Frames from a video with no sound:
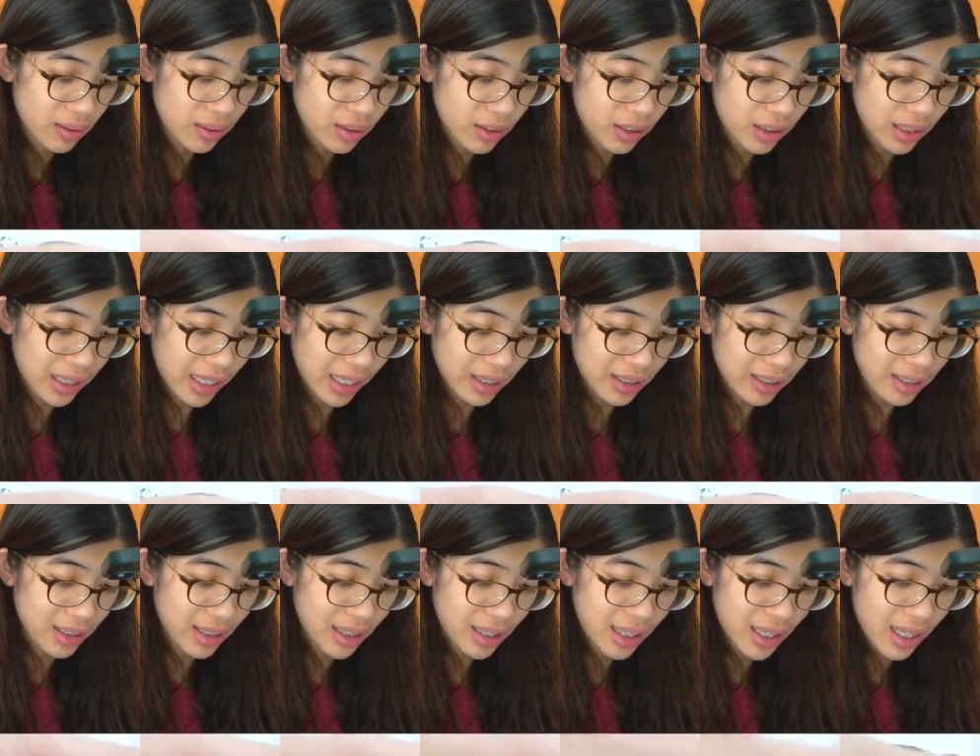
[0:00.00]
just get
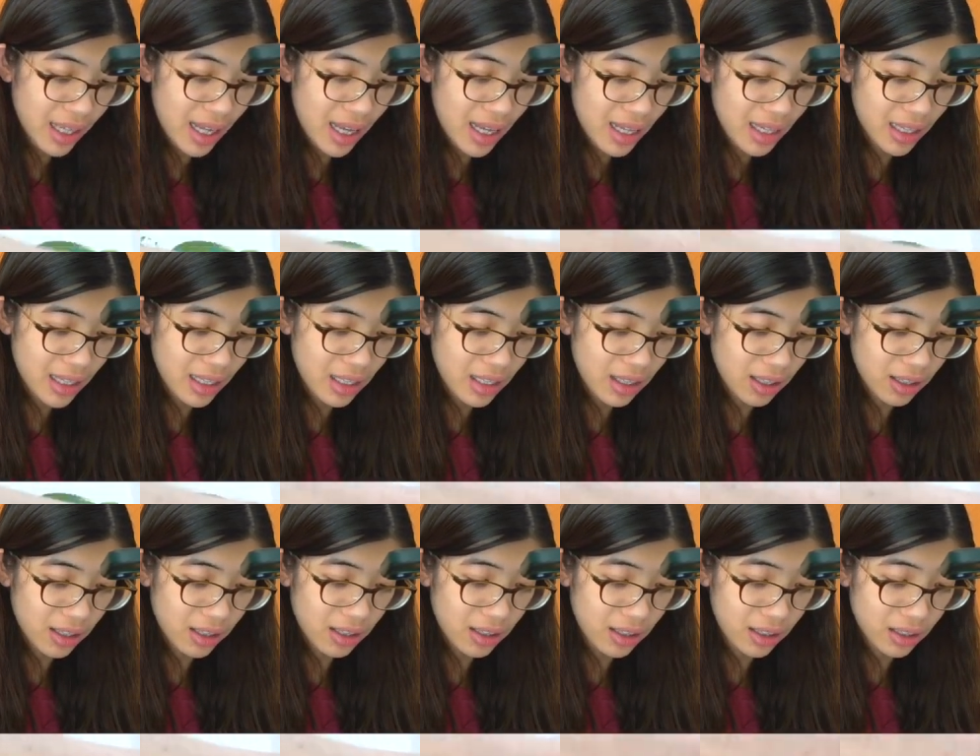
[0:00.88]
slightly
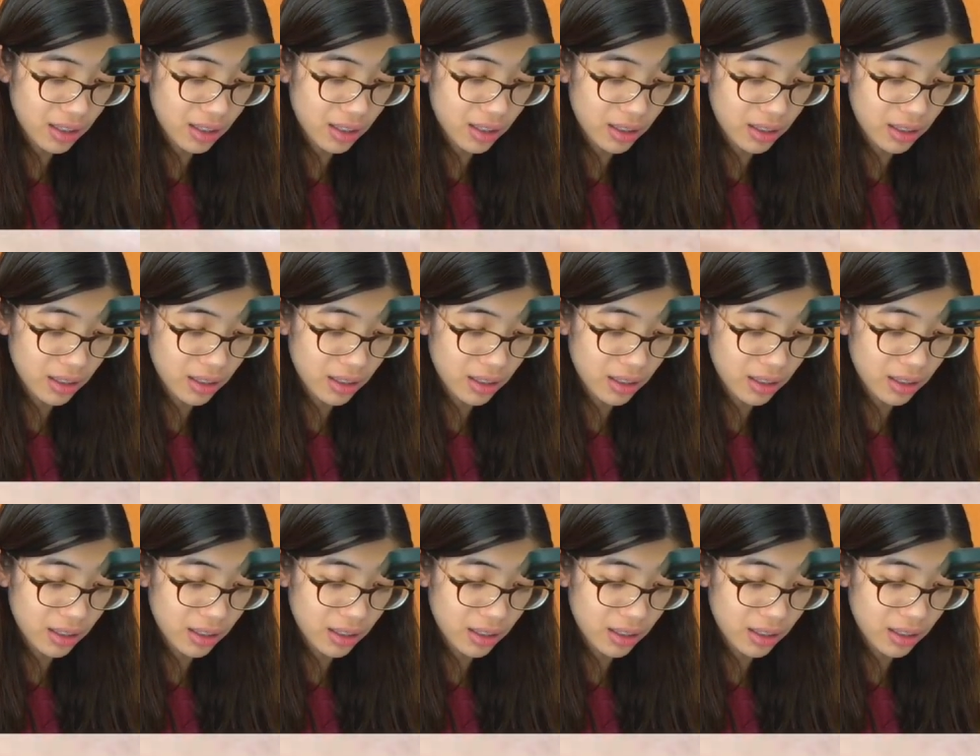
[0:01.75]
darker.